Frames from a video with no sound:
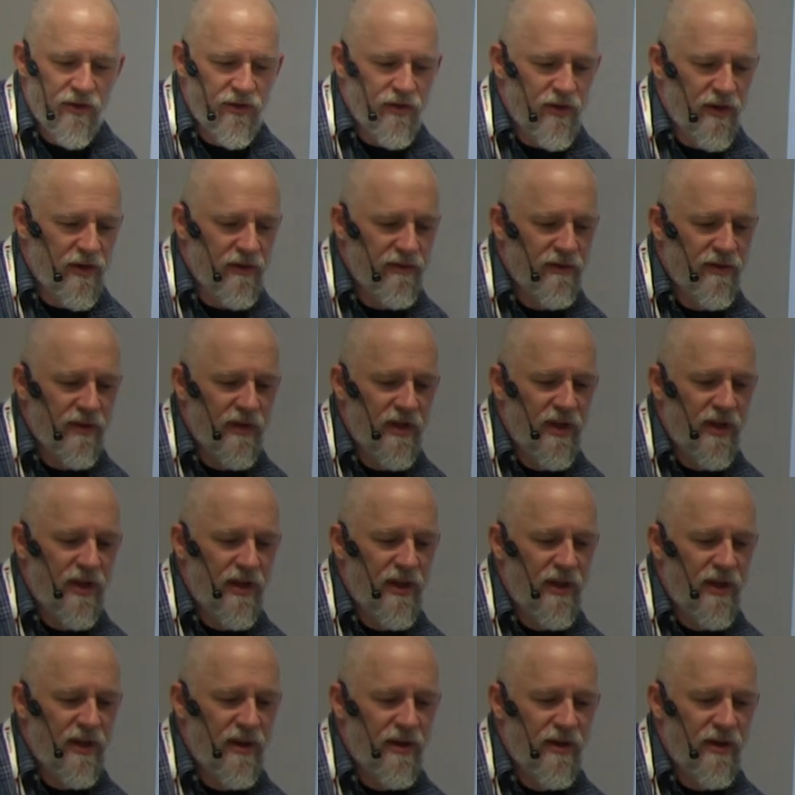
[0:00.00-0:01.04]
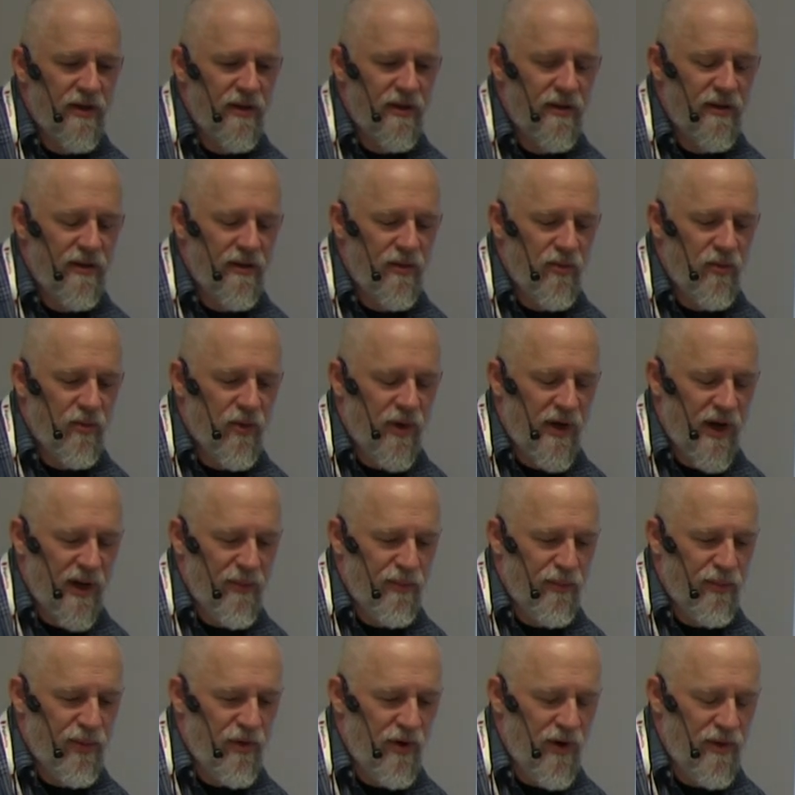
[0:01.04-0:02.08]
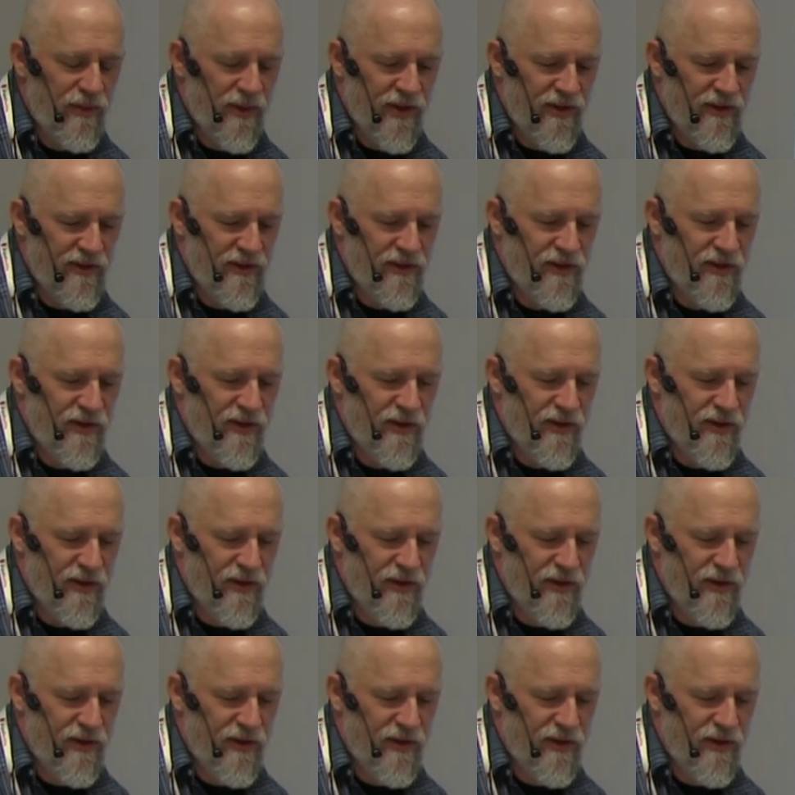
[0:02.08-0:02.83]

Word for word: sort of the what I promised